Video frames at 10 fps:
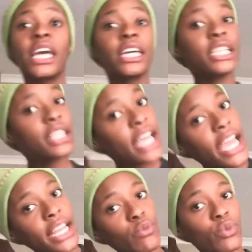He did the
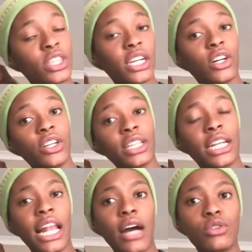head with the girl in
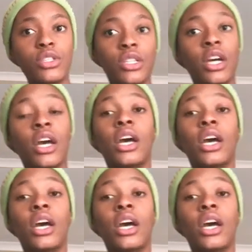the clouds.